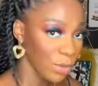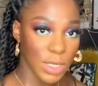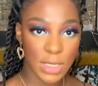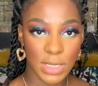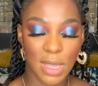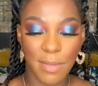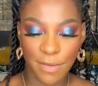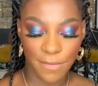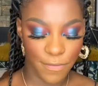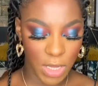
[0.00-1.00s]
gonna set my
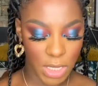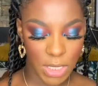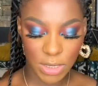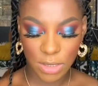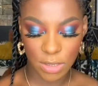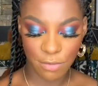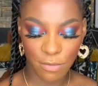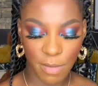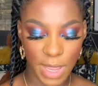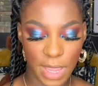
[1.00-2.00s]
face with
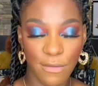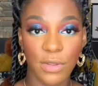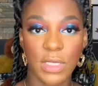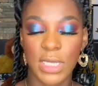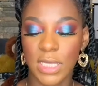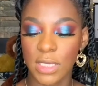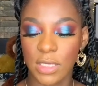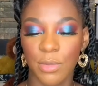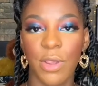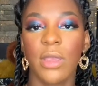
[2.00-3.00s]
my Avon setting
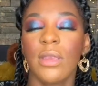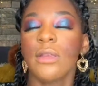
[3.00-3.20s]
spray.